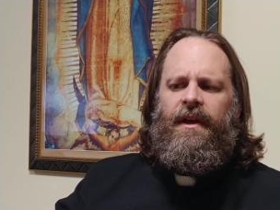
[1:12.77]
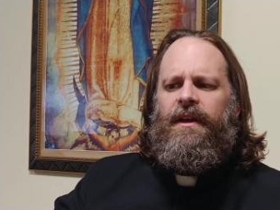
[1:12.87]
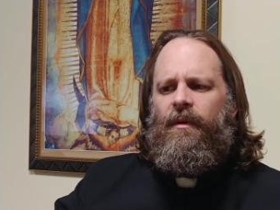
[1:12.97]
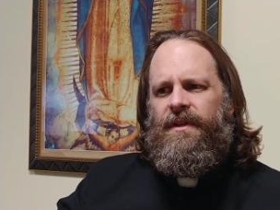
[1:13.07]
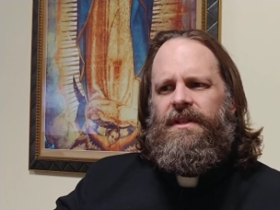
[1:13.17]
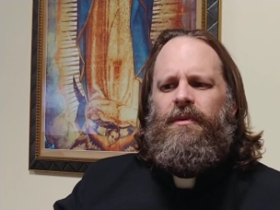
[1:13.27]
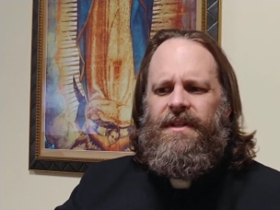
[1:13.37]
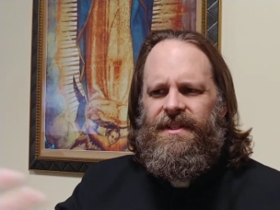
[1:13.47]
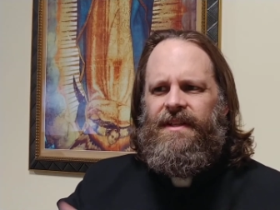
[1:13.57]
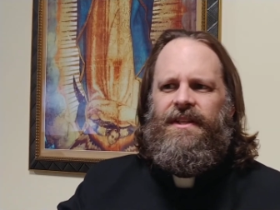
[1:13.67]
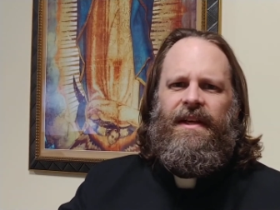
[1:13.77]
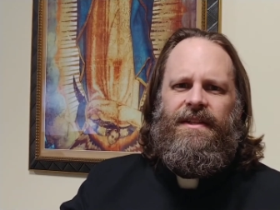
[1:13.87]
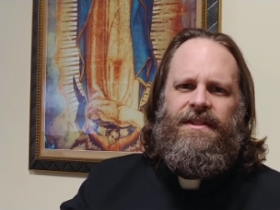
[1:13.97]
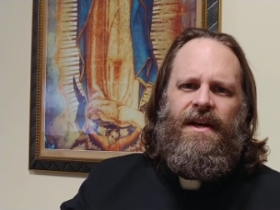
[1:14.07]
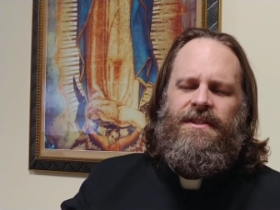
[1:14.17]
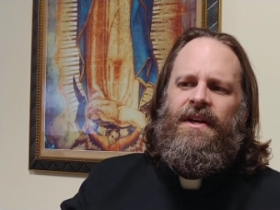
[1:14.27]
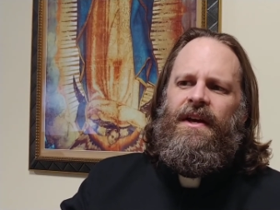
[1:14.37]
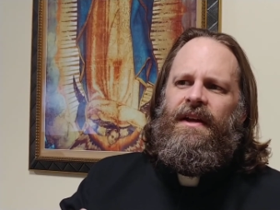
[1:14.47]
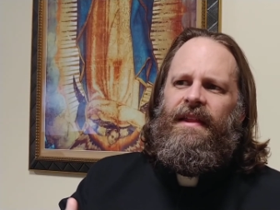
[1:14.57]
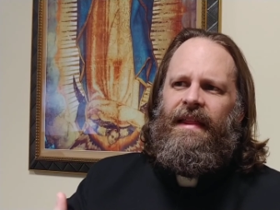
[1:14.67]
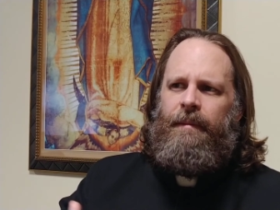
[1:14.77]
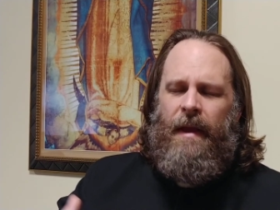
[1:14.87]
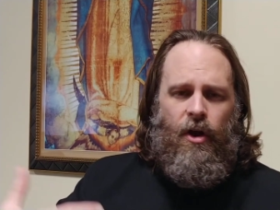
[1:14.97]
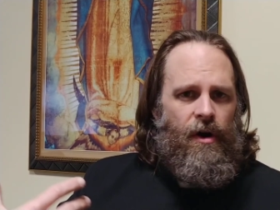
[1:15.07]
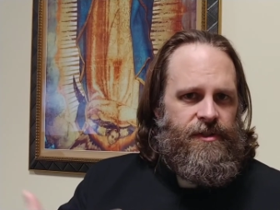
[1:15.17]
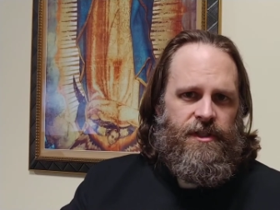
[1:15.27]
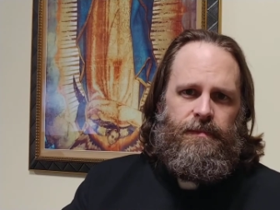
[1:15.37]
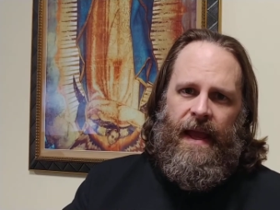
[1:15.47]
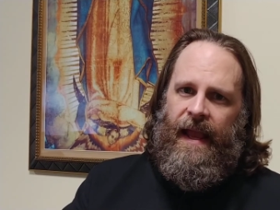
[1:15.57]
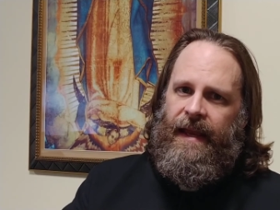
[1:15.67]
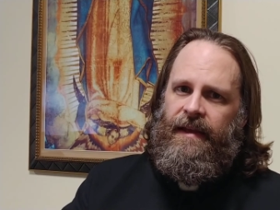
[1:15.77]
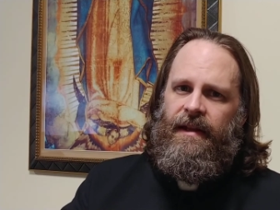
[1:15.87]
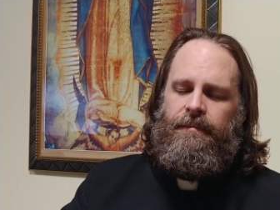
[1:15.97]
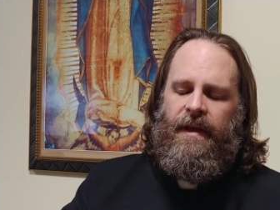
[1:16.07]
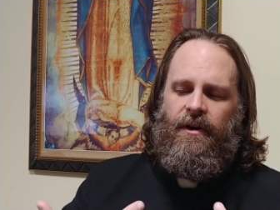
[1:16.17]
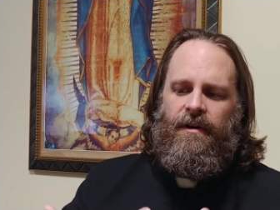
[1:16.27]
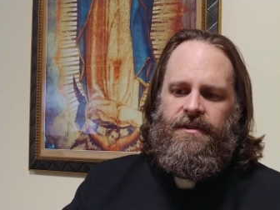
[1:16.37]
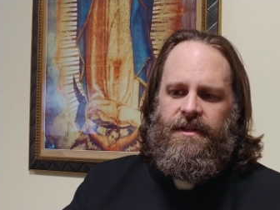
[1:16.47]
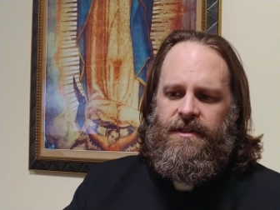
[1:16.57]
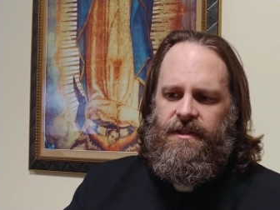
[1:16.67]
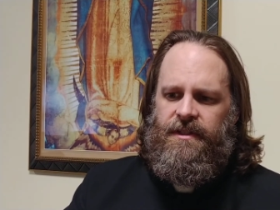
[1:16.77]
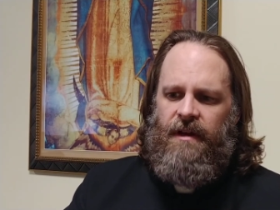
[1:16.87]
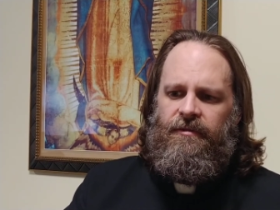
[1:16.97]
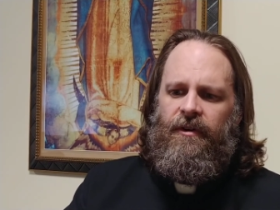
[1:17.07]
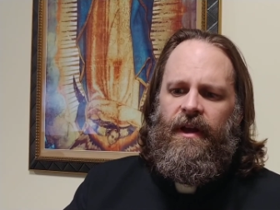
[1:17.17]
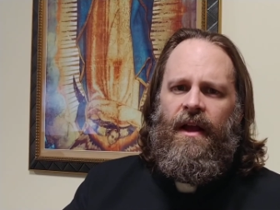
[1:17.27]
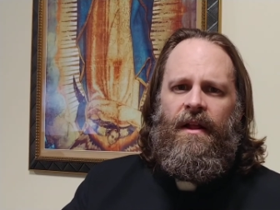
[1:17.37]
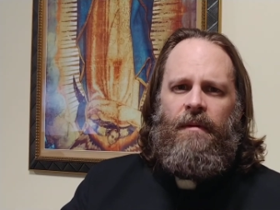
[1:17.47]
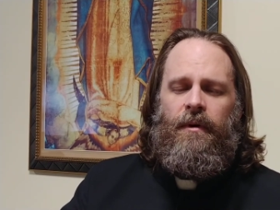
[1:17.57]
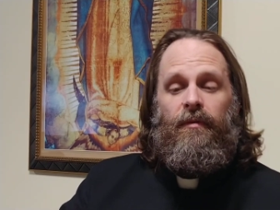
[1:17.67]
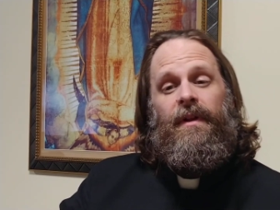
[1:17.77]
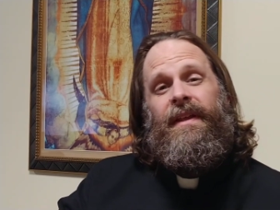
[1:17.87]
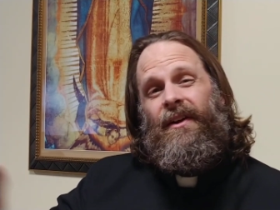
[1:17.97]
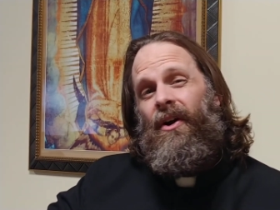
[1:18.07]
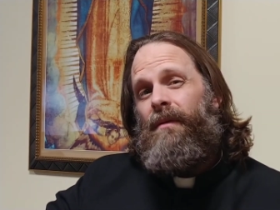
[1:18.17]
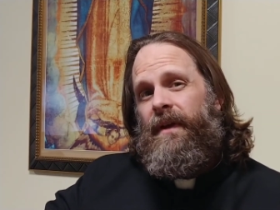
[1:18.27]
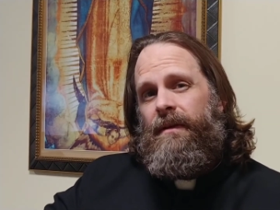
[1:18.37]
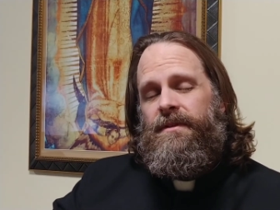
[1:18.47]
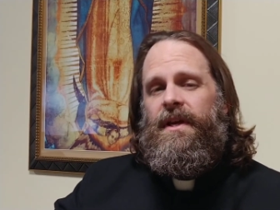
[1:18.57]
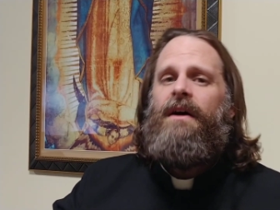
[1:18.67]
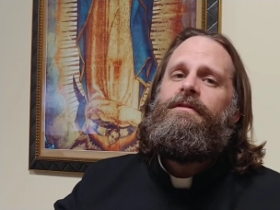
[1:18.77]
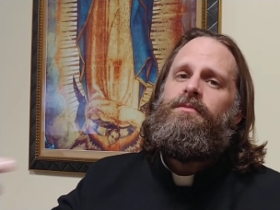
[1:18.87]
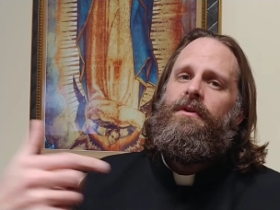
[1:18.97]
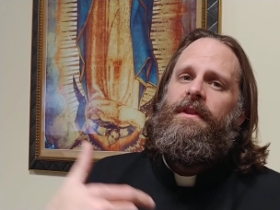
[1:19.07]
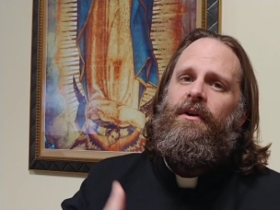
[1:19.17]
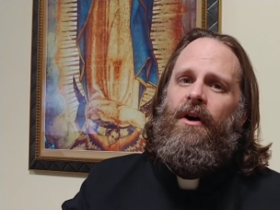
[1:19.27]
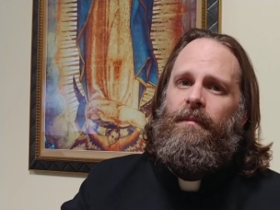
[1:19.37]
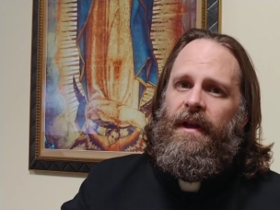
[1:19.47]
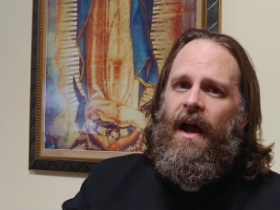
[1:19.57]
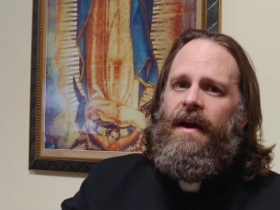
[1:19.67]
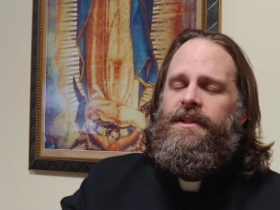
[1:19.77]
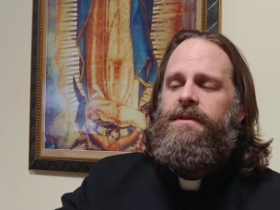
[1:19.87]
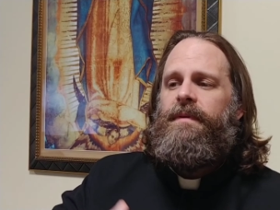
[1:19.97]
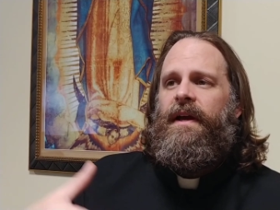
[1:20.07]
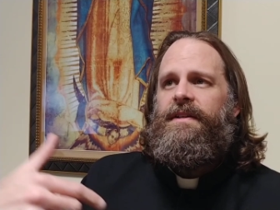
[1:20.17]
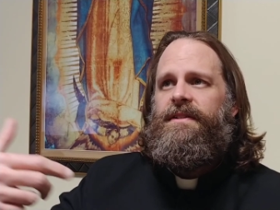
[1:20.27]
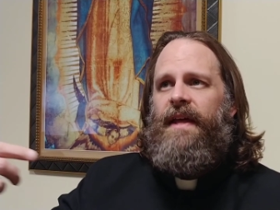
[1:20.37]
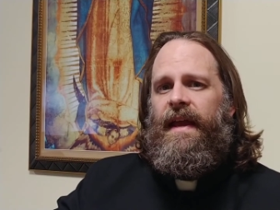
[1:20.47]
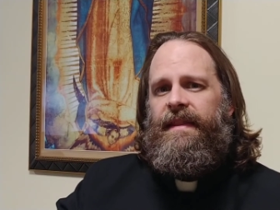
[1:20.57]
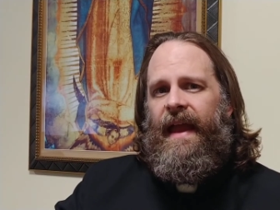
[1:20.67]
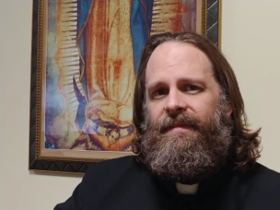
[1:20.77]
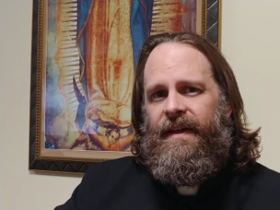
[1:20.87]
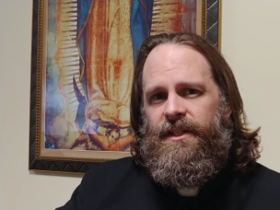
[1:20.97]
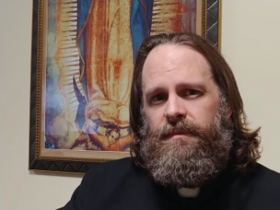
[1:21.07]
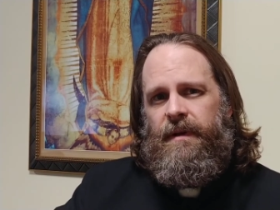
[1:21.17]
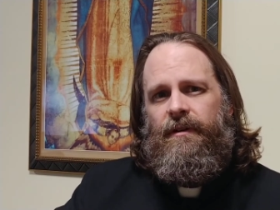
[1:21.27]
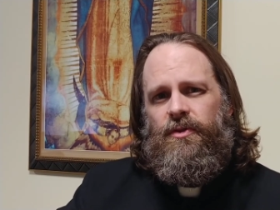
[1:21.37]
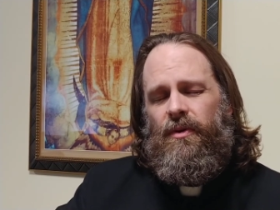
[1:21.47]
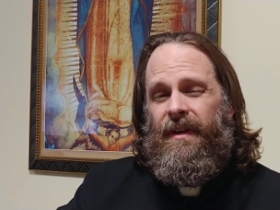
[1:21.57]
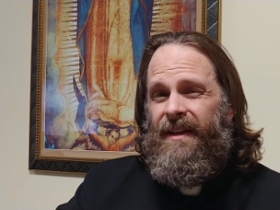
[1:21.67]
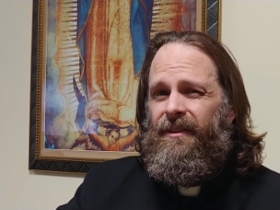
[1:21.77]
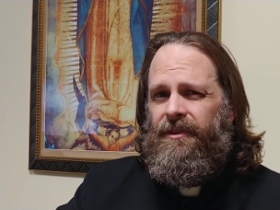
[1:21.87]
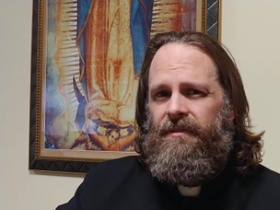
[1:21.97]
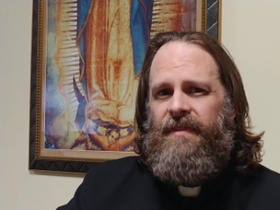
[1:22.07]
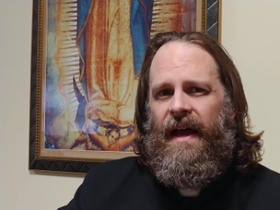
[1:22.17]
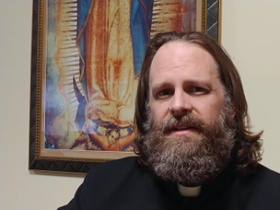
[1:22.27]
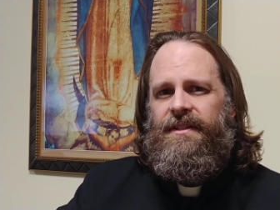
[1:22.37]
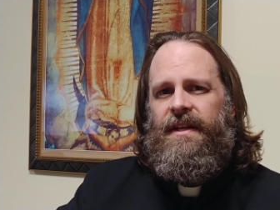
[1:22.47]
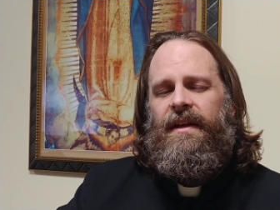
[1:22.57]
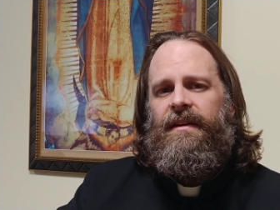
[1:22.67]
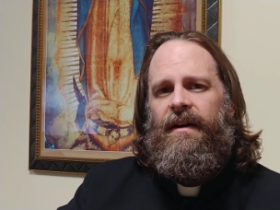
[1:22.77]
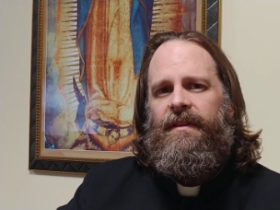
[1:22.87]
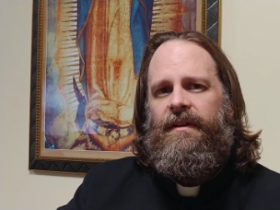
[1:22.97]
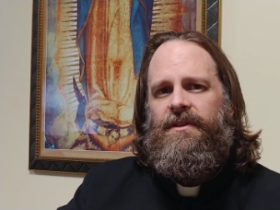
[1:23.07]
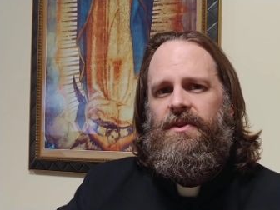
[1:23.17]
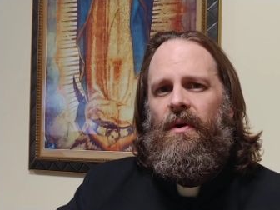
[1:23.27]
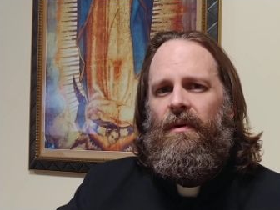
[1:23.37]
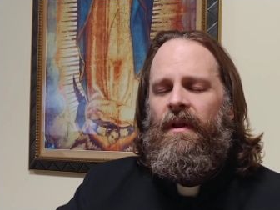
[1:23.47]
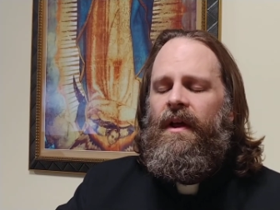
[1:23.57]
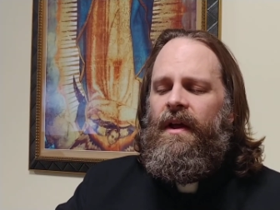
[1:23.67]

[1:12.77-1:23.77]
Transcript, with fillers: You know, when someone sins against us, that, may cause us pain, it may cause us suffering, but really they're harming themselves more than they're harming us because they, they have that spiritual guilt of that sin on their soul.